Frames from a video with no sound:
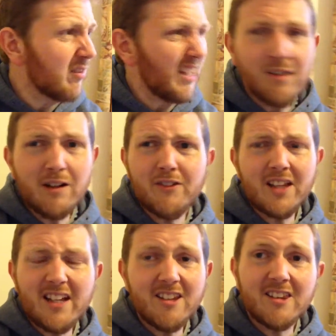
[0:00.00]
however
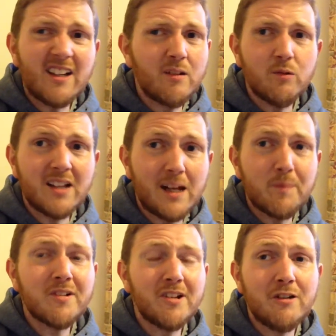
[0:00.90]
they did that was
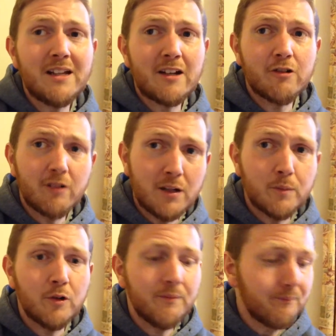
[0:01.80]
absolutely
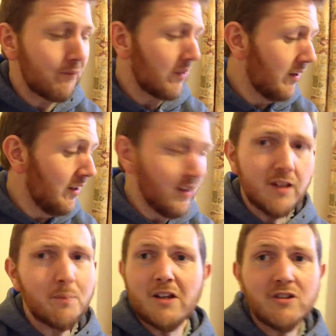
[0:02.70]
incredible
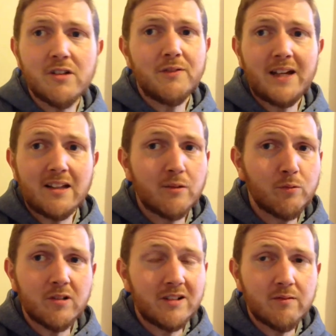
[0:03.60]
special effects
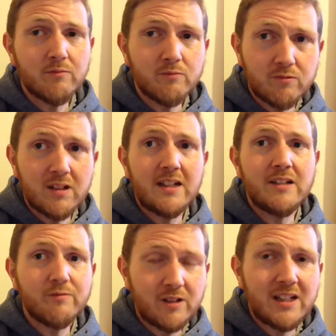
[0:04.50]
were really
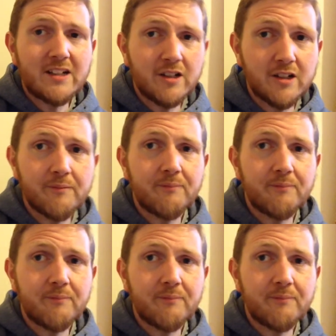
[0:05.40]
really good